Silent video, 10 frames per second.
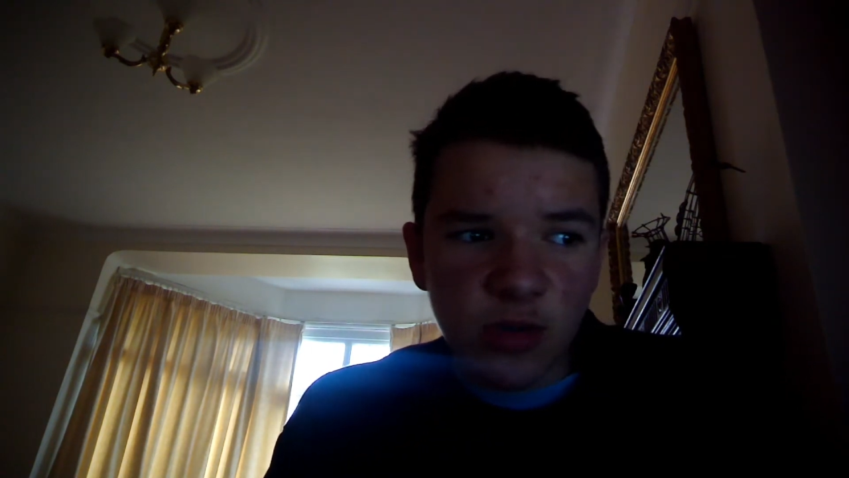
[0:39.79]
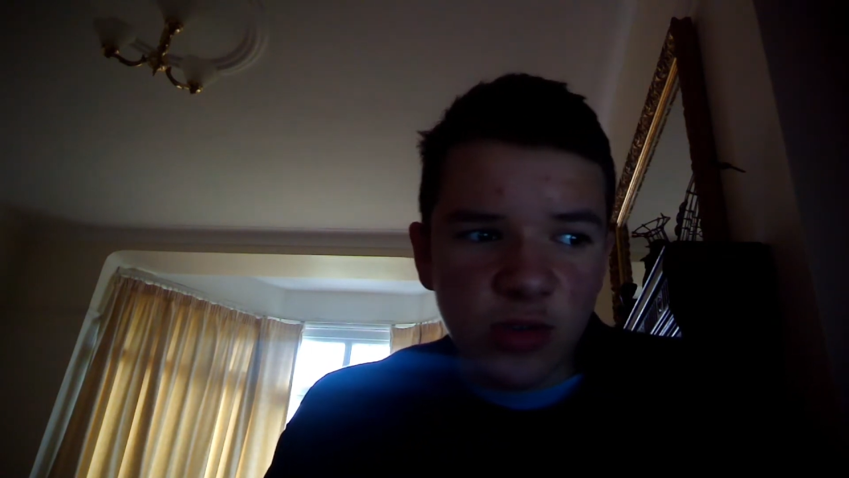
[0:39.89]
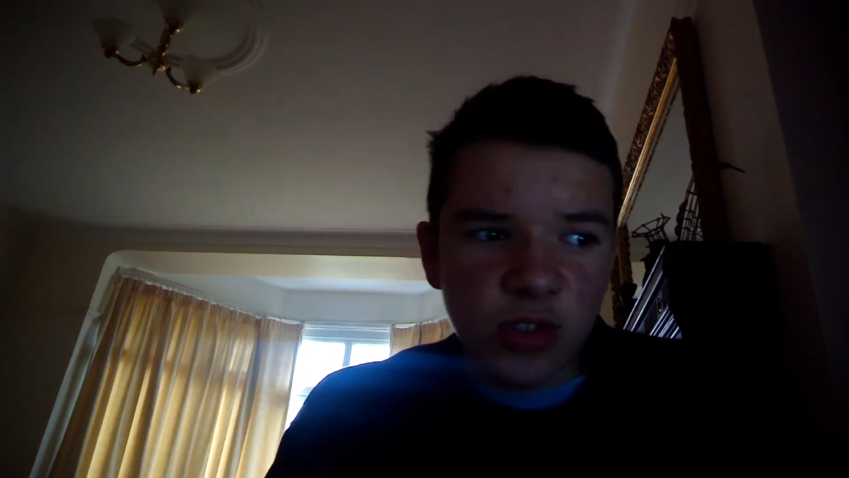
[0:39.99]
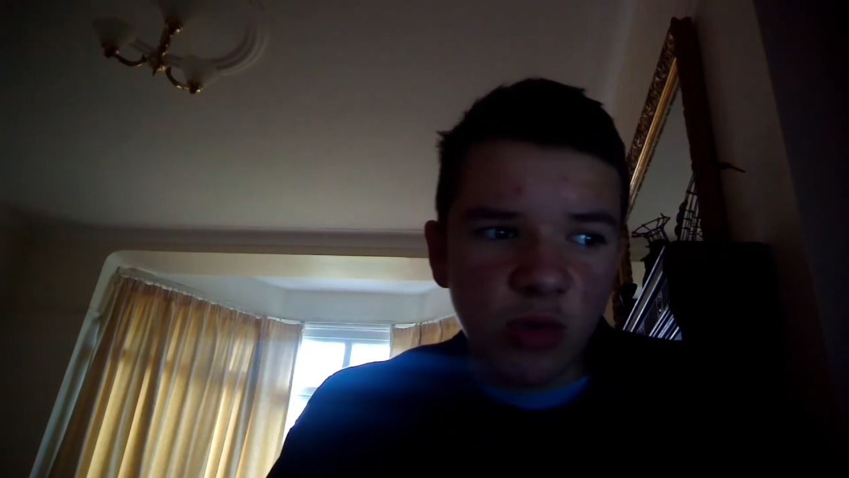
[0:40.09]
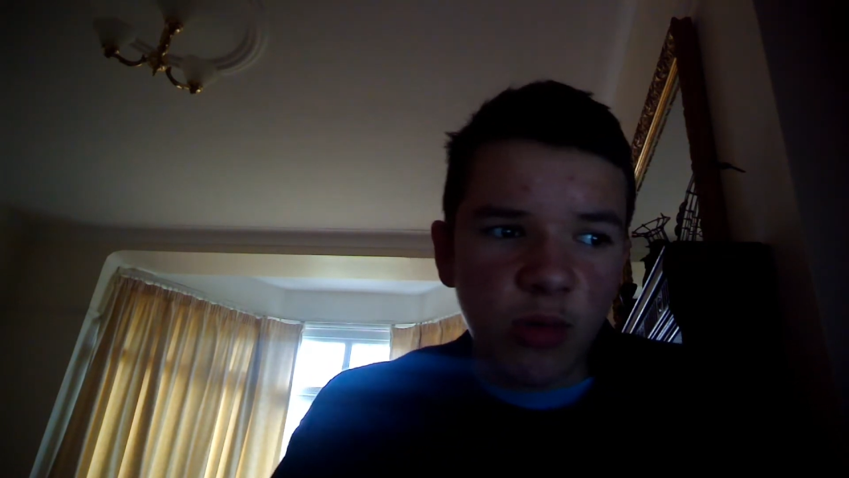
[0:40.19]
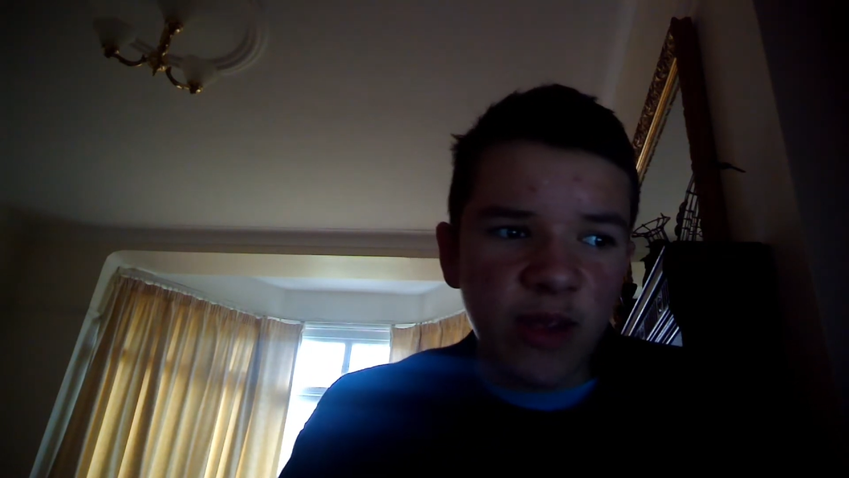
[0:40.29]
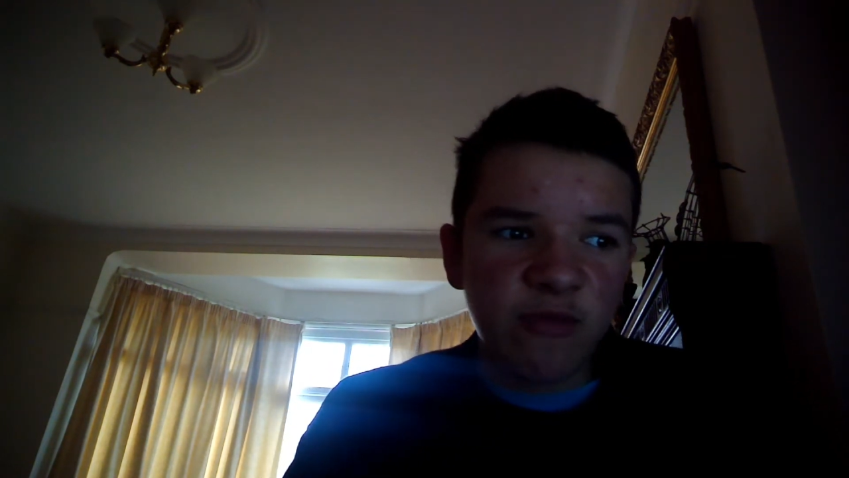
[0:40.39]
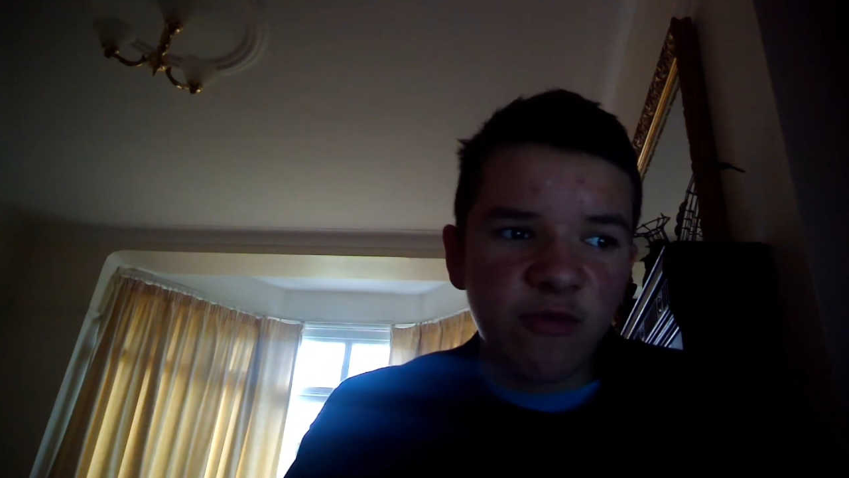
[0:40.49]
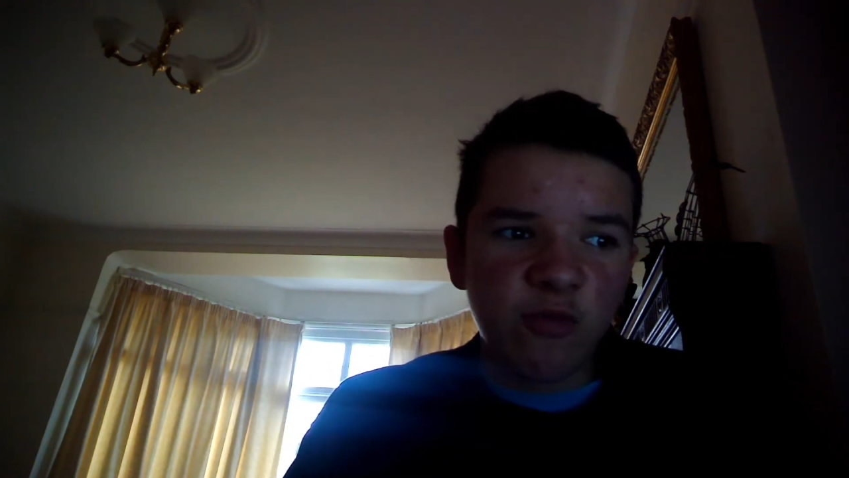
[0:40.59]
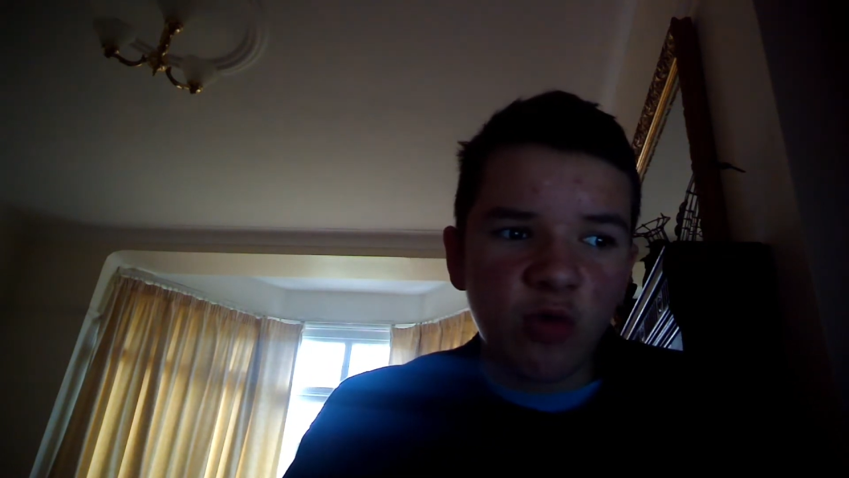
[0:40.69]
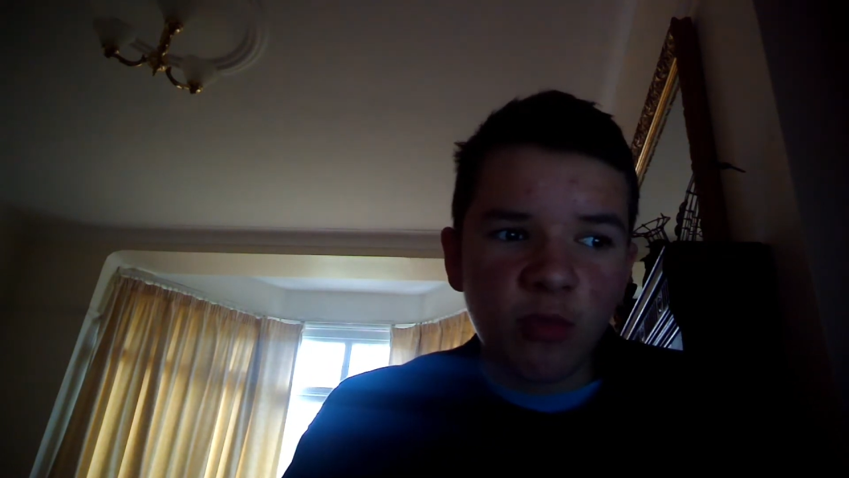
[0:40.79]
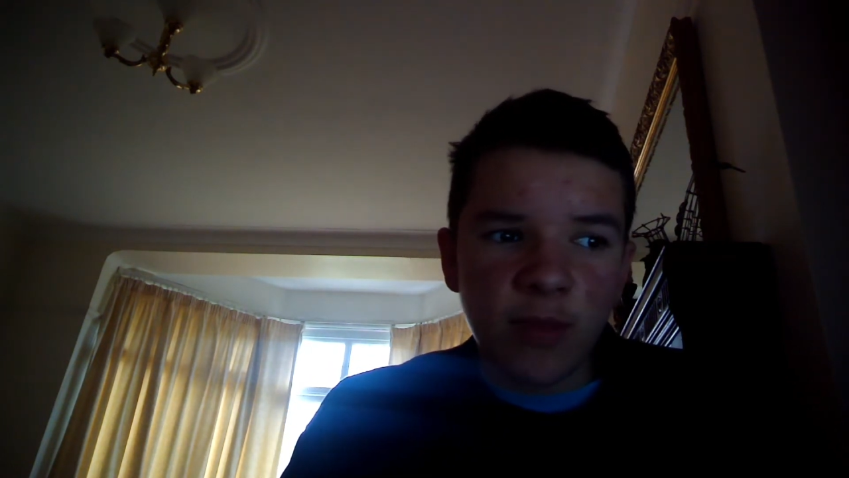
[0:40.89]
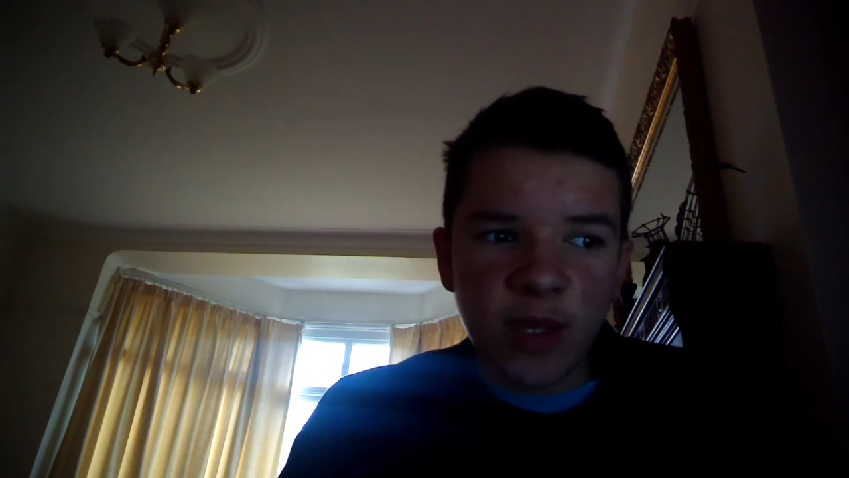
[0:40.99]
whose away form